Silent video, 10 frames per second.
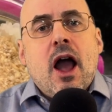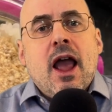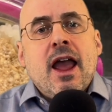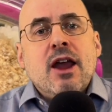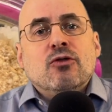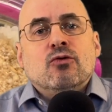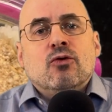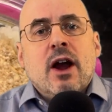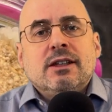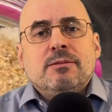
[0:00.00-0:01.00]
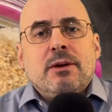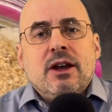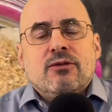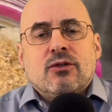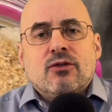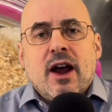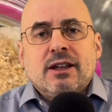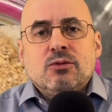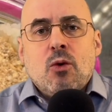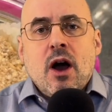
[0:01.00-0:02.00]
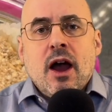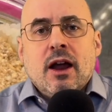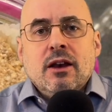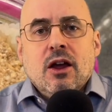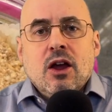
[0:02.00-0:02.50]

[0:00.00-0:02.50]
a recipe for rice wine